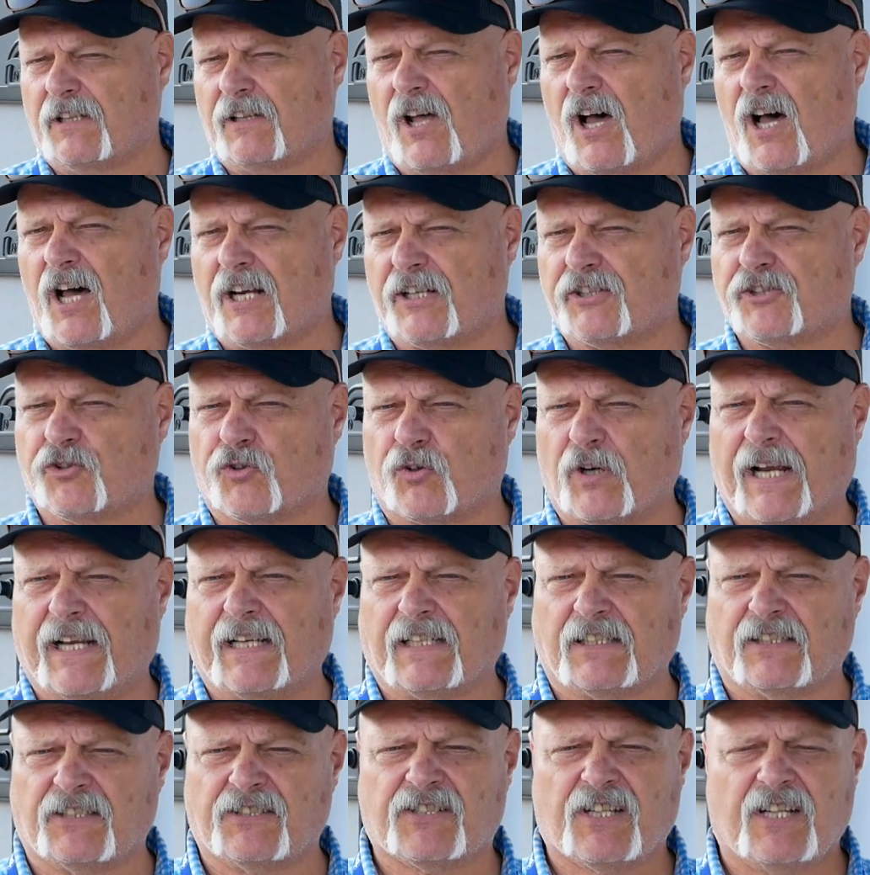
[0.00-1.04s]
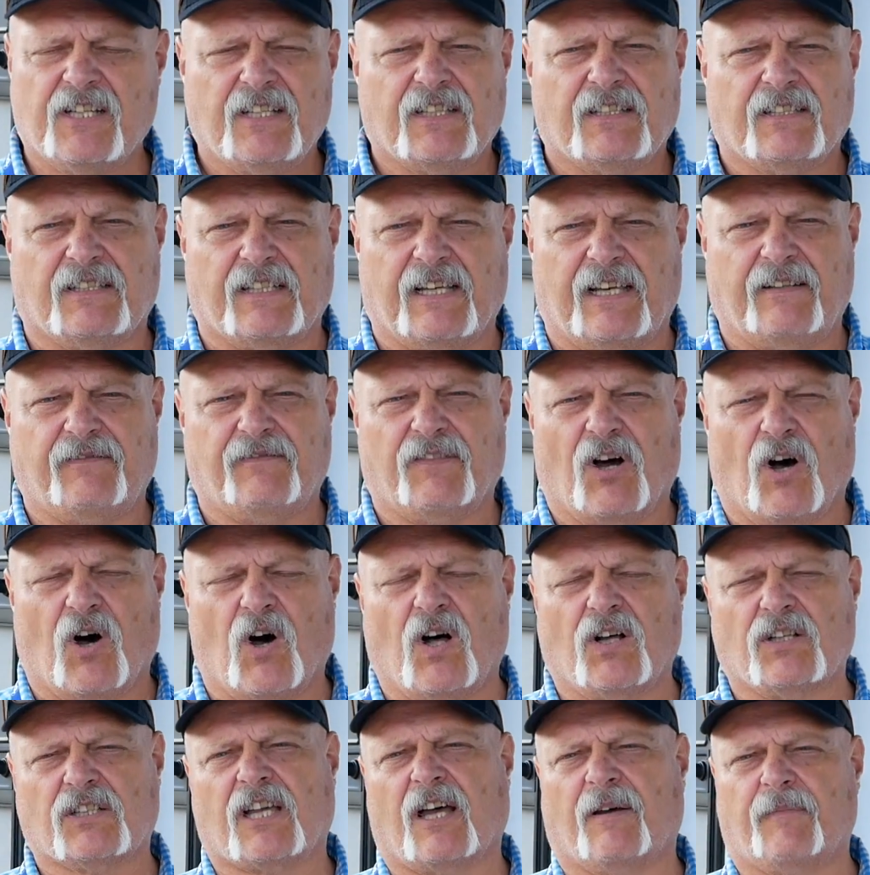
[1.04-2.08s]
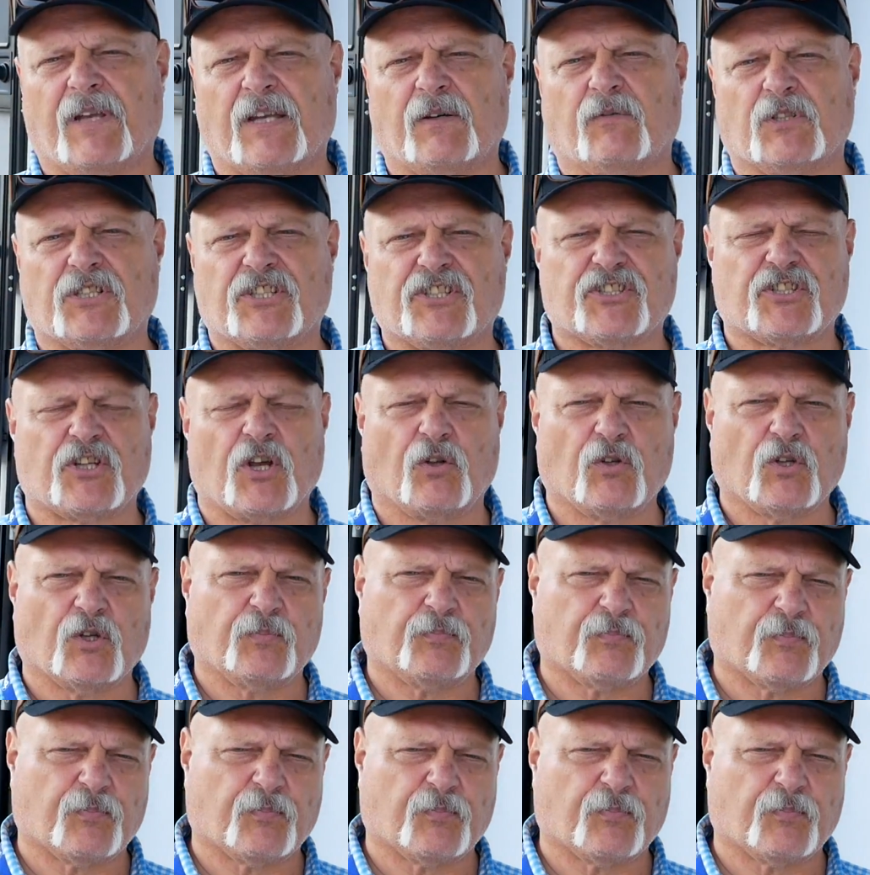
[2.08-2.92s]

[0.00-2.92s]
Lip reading: lot of trailers, they've all coming with solar